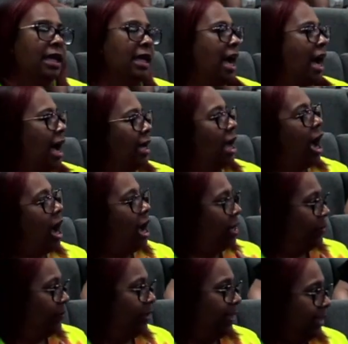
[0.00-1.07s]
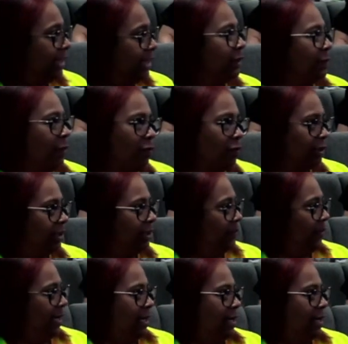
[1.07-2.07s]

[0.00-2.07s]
God audibly spoke to me.